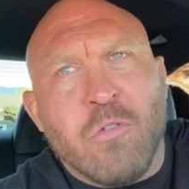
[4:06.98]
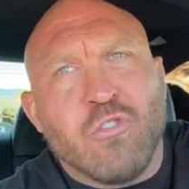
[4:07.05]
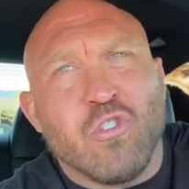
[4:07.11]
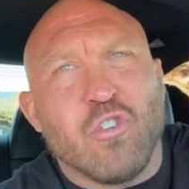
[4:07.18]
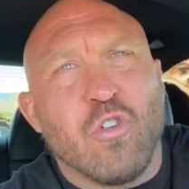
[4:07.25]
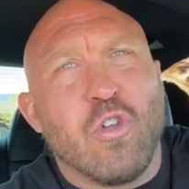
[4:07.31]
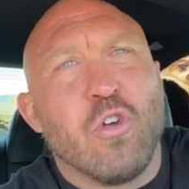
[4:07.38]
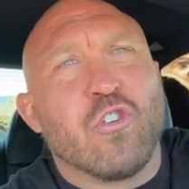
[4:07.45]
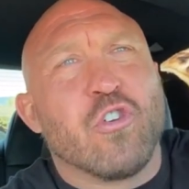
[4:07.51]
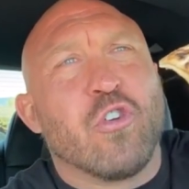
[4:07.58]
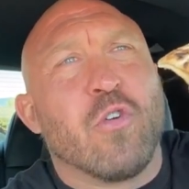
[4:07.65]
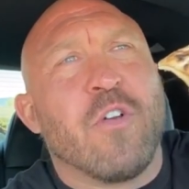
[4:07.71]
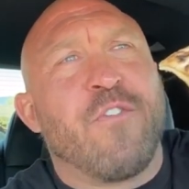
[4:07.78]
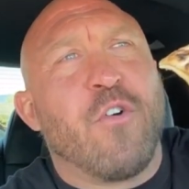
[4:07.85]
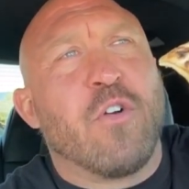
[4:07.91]
Just a loser
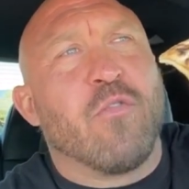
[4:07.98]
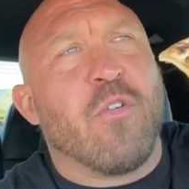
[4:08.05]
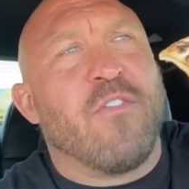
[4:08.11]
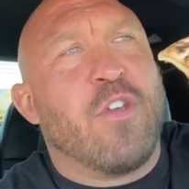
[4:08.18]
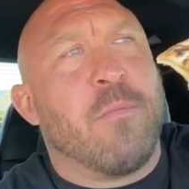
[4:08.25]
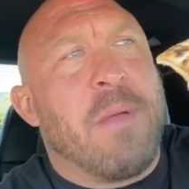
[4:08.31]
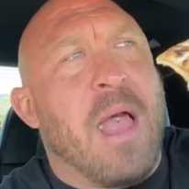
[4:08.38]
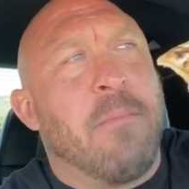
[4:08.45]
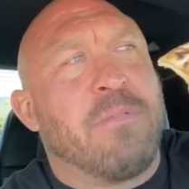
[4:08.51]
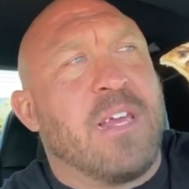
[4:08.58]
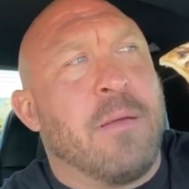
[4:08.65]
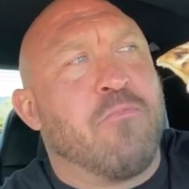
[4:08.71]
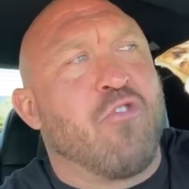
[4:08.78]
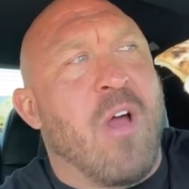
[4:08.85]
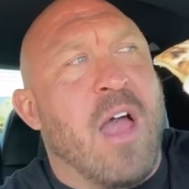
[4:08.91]
doing a food review, ma'am.
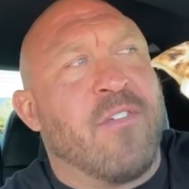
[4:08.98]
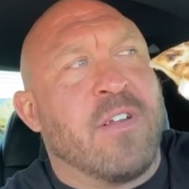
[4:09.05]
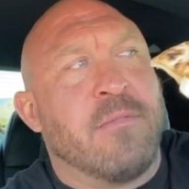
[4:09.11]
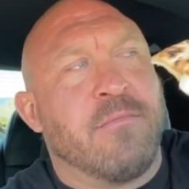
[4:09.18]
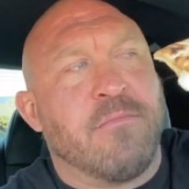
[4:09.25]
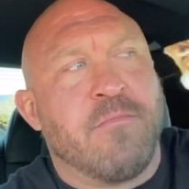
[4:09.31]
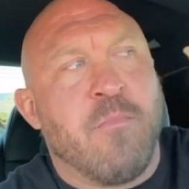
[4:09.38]
Keep driving.